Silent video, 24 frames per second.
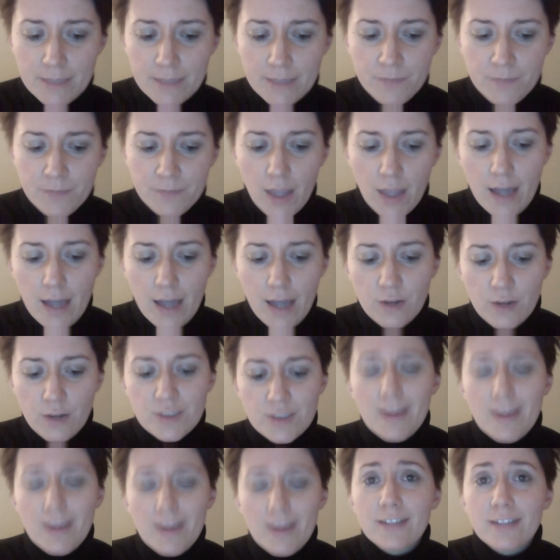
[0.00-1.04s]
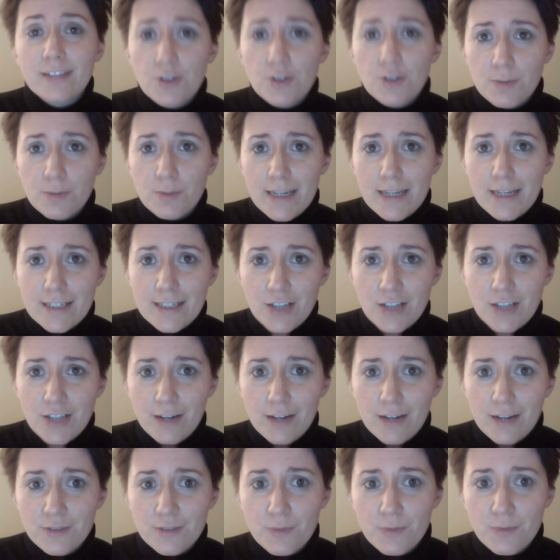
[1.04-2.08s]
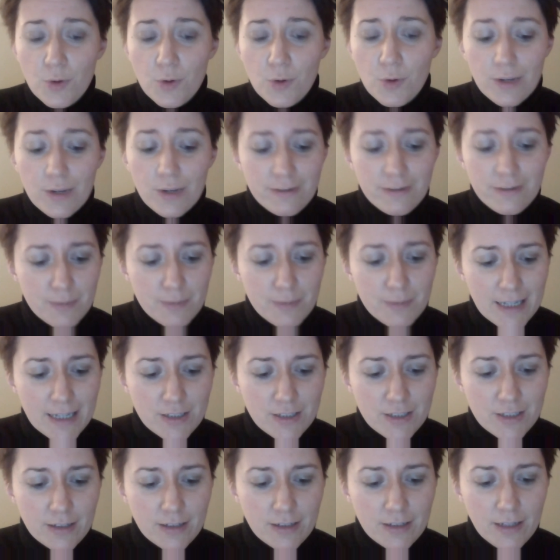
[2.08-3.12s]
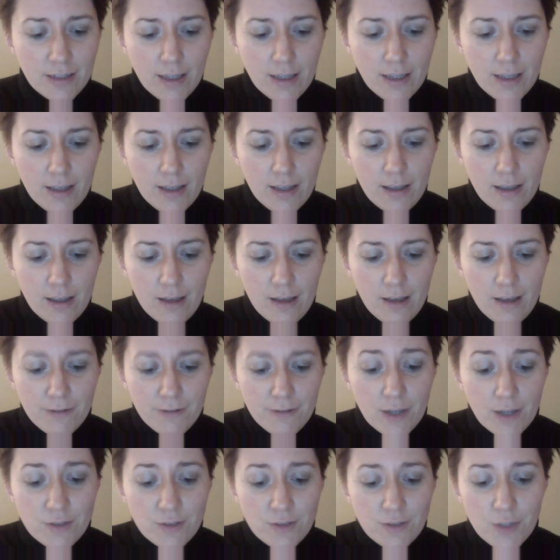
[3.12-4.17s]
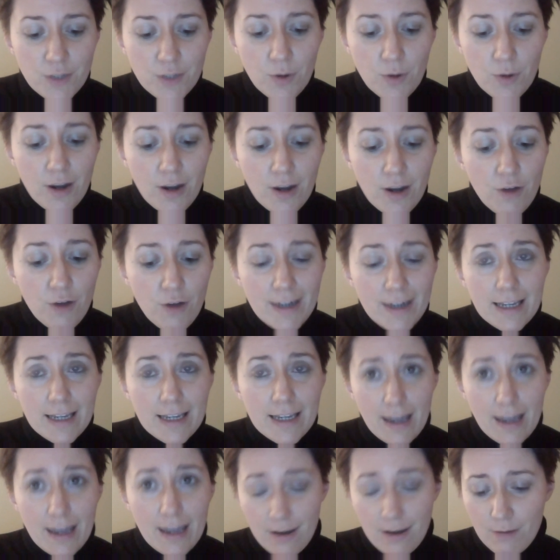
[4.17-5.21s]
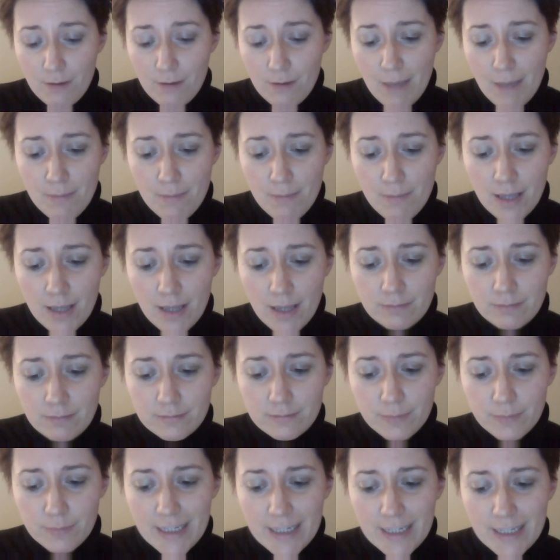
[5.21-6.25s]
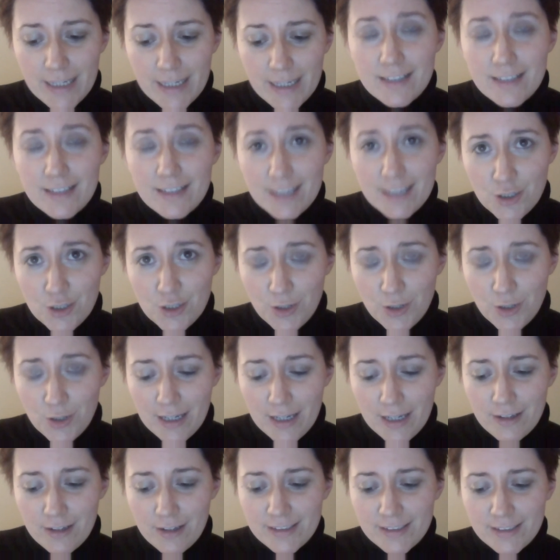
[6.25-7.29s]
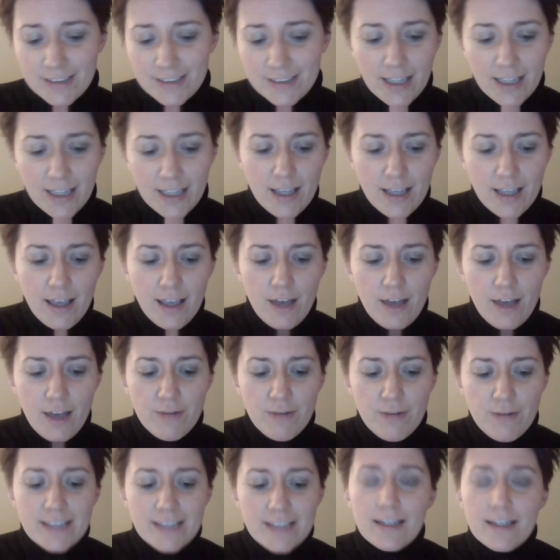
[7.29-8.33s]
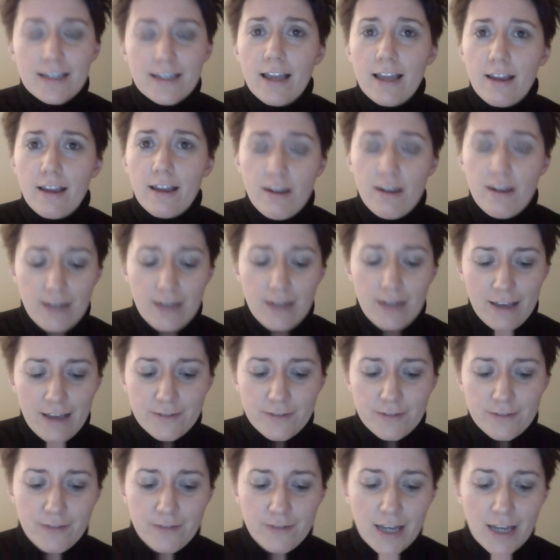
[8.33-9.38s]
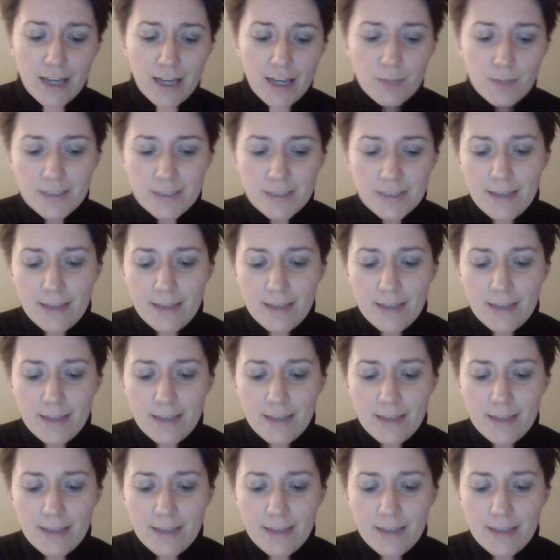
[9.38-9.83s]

and also our social media channels for more information. Uh, for those of you who are not already an ICON member, please consider joining us. Uh, recently, ICON have developed their